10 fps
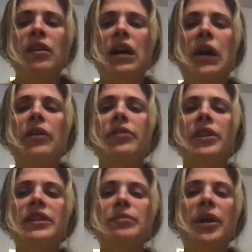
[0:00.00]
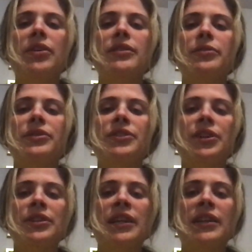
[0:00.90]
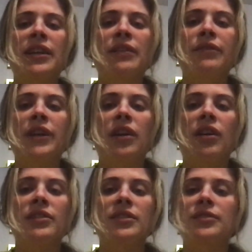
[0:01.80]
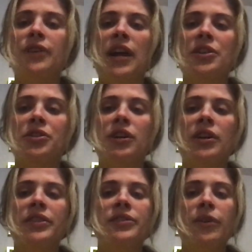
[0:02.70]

However, these parents were certain that the infant caused this fracture on his